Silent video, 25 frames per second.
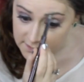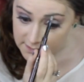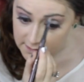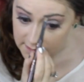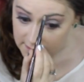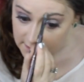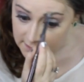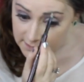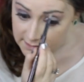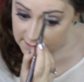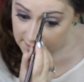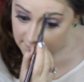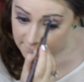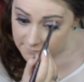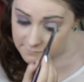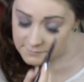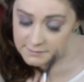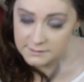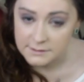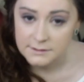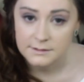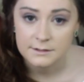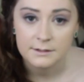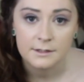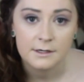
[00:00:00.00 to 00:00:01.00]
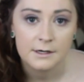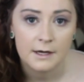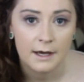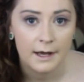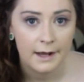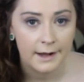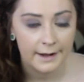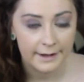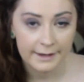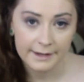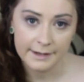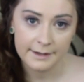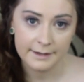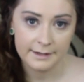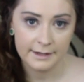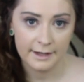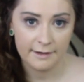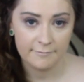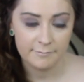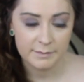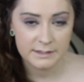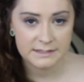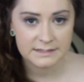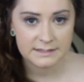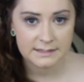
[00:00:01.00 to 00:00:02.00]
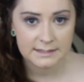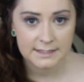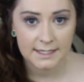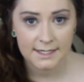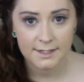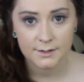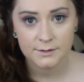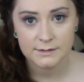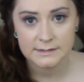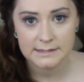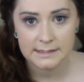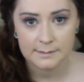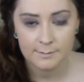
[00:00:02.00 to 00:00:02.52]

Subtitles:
sitting down for too long. I have pins and needles